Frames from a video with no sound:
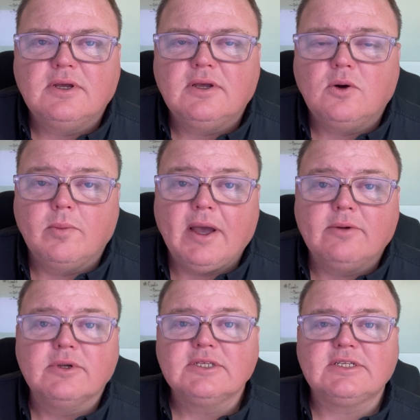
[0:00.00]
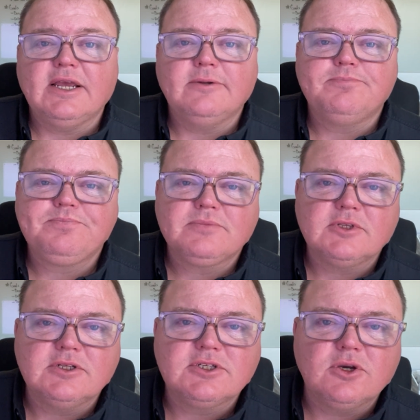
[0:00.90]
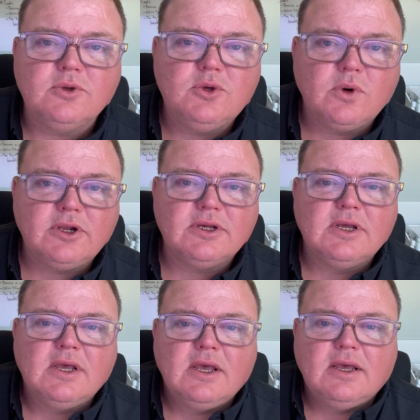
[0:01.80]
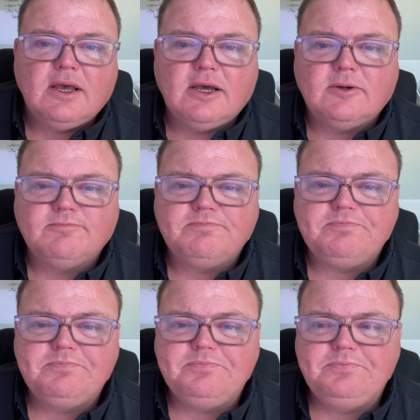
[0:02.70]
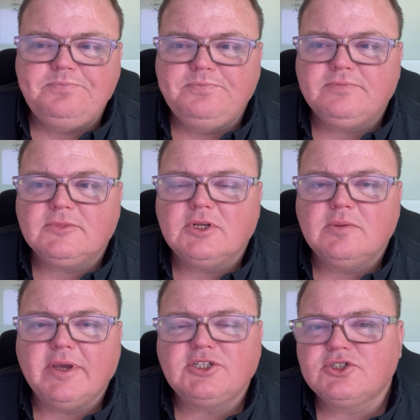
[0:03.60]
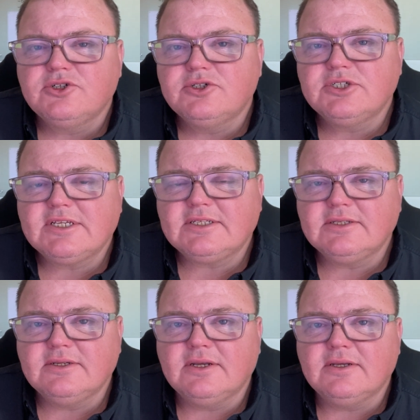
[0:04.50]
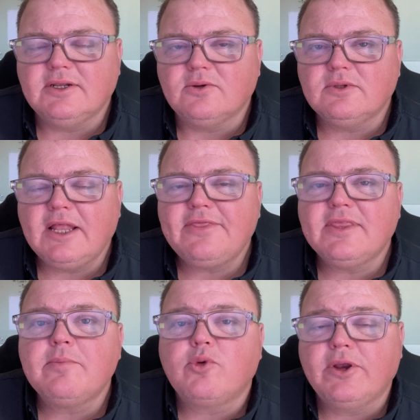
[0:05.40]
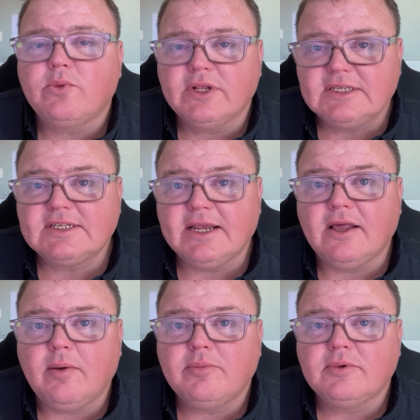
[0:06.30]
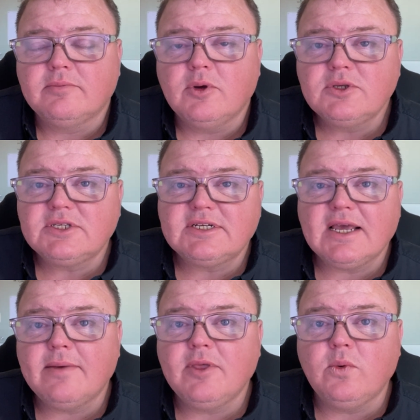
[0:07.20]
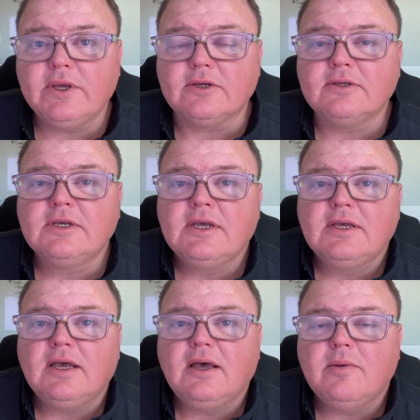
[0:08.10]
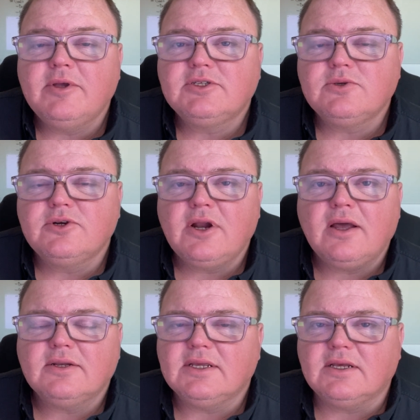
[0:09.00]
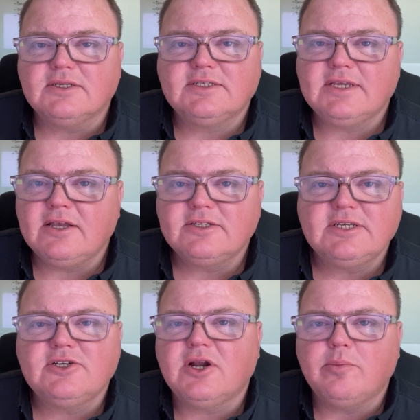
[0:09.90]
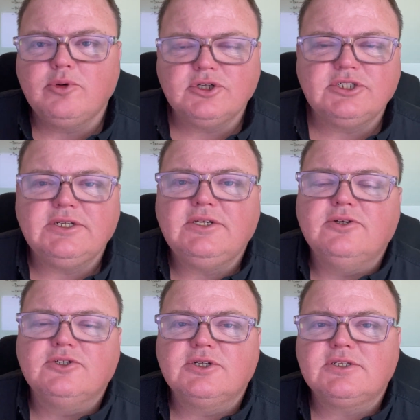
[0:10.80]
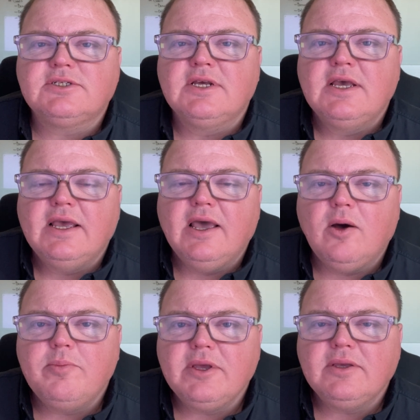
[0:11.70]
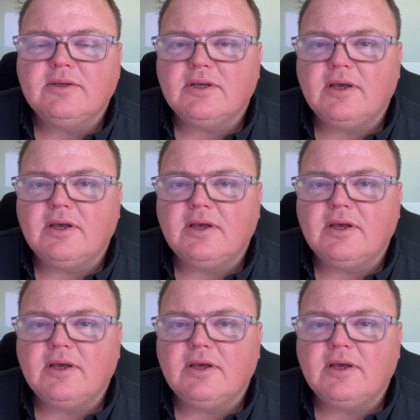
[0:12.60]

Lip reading: or buy real estate. So you want to make sure you're just, let them bring real estate up. Most of the time they will. And so you're not salesy, you're not pushy, you're just helping